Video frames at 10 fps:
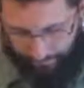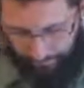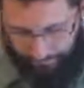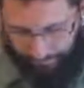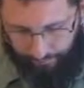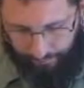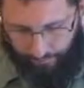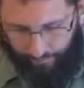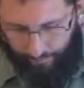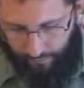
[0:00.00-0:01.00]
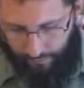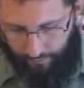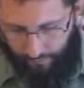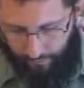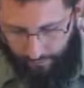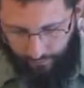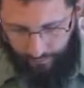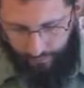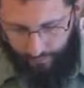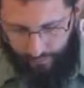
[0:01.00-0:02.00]

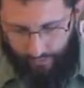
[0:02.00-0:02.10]
Nothing is said.